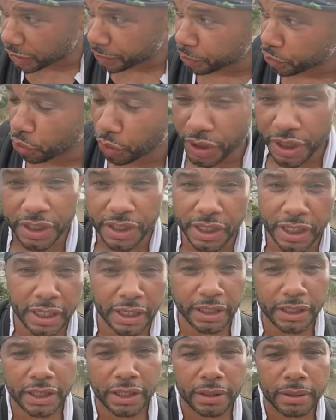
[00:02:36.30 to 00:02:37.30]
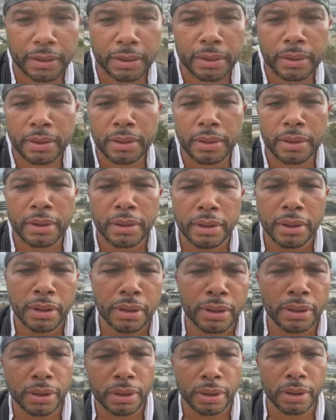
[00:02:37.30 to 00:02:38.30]
respiratory disease.
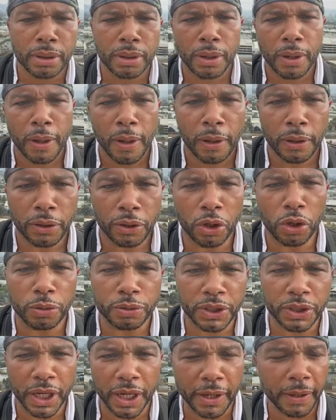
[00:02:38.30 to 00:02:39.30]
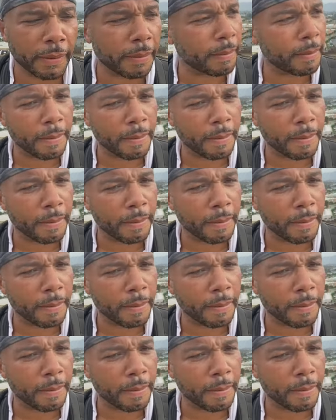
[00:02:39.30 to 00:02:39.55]
You know what I'm saying?